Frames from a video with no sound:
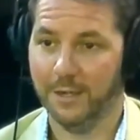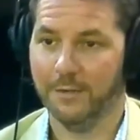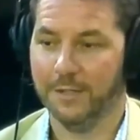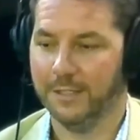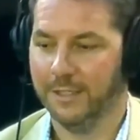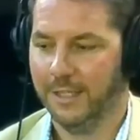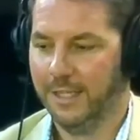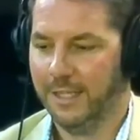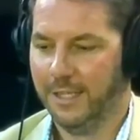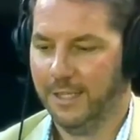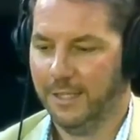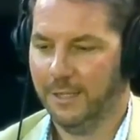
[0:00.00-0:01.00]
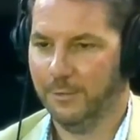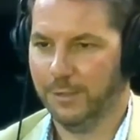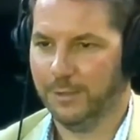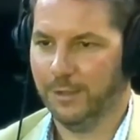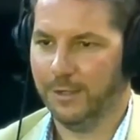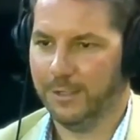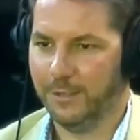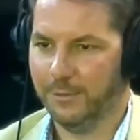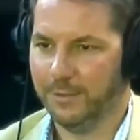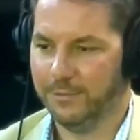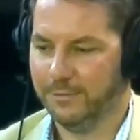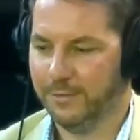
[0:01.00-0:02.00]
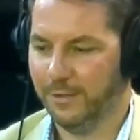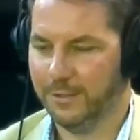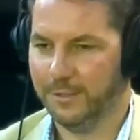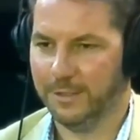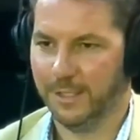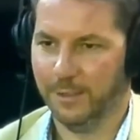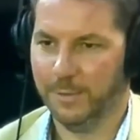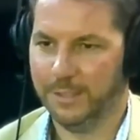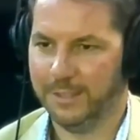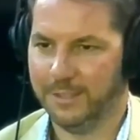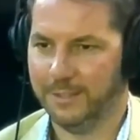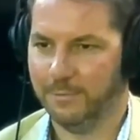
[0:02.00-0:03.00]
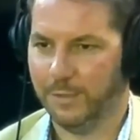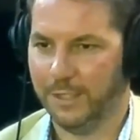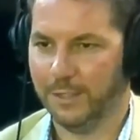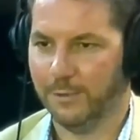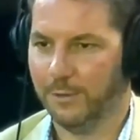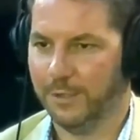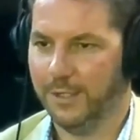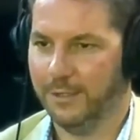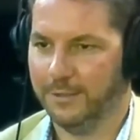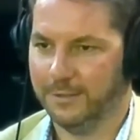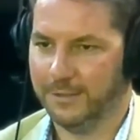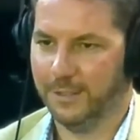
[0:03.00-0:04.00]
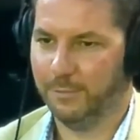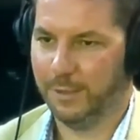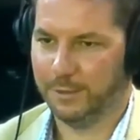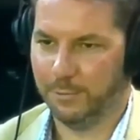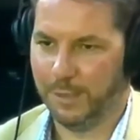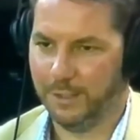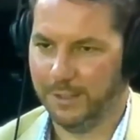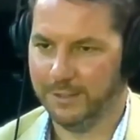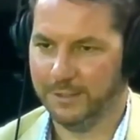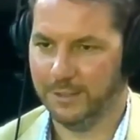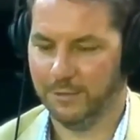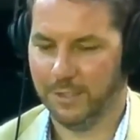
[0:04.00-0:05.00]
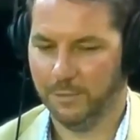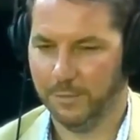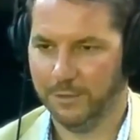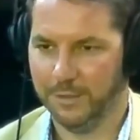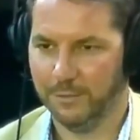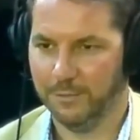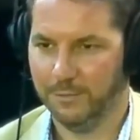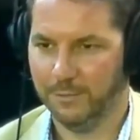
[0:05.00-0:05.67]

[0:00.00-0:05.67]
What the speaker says: And who would have thought he would have gone on to Gilman and played at Cornell under Dave Beltramala and Jeff Chambroni.